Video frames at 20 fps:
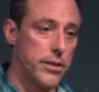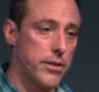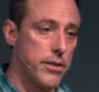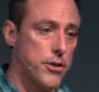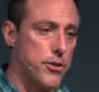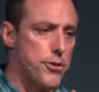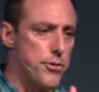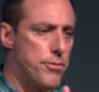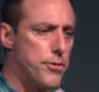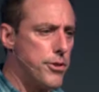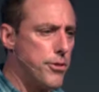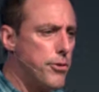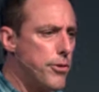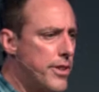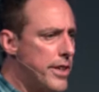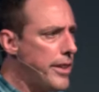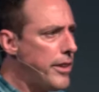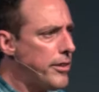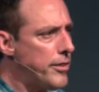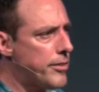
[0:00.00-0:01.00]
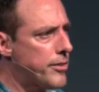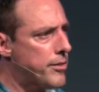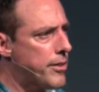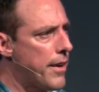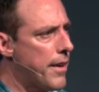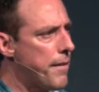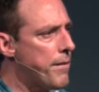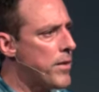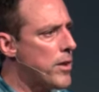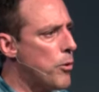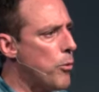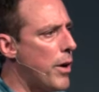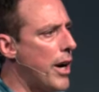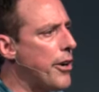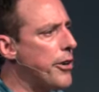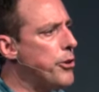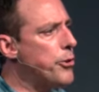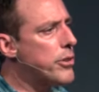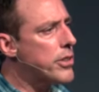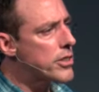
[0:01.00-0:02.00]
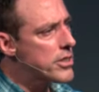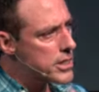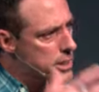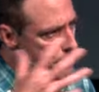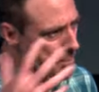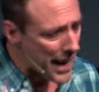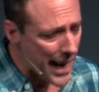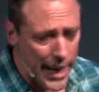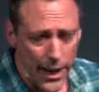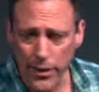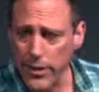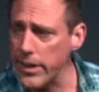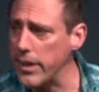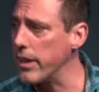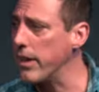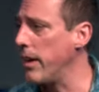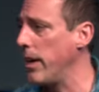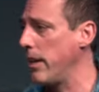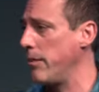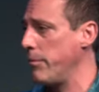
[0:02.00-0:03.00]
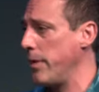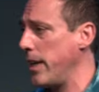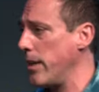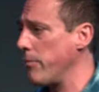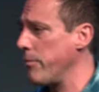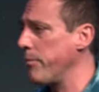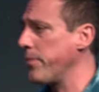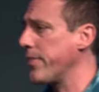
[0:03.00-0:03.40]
"Did you do this? Why are you conspiring on me?"